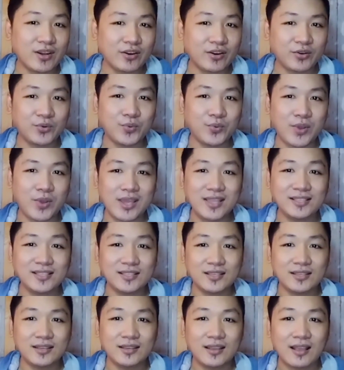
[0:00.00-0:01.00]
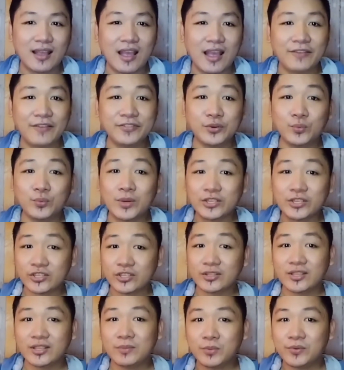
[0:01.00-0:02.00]
are great. After watching
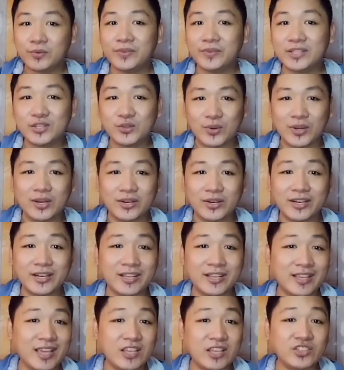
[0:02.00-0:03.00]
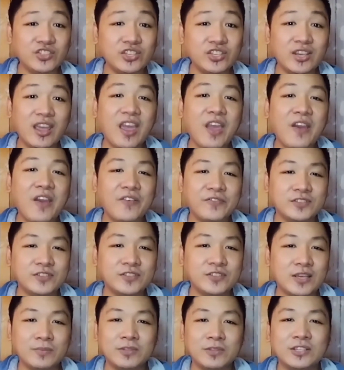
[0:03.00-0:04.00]
the movie trailer, KGF
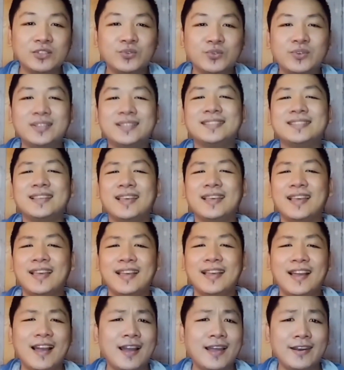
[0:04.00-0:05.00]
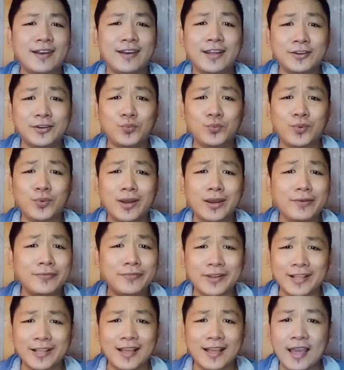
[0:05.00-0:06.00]
chapter 2 is another one
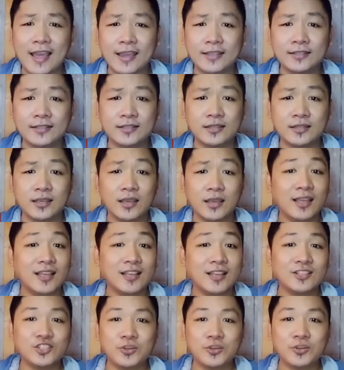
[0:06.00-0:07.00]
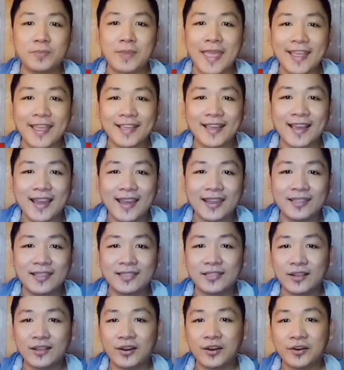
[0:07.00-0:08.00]
of kind to be a
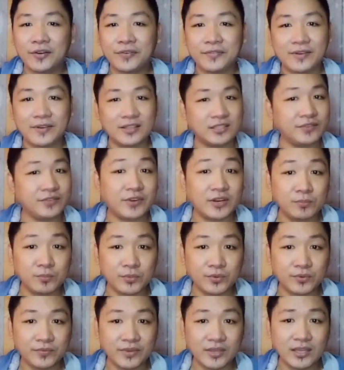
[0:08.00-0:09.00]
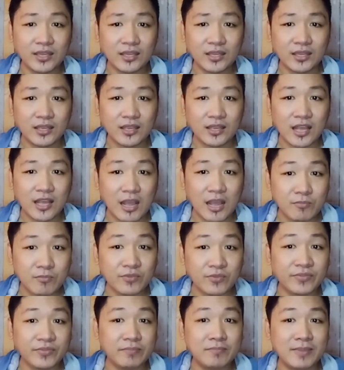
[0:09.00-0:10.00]
kind of a different movie, a
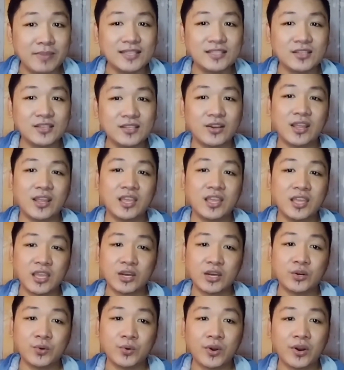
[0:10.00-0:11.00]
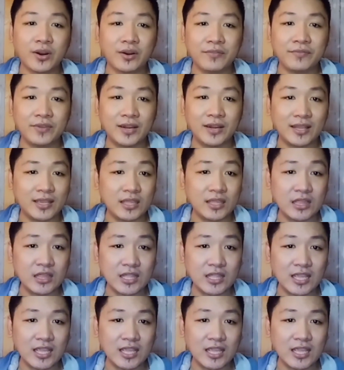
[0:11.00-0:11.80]
movie based on a hero or a villain.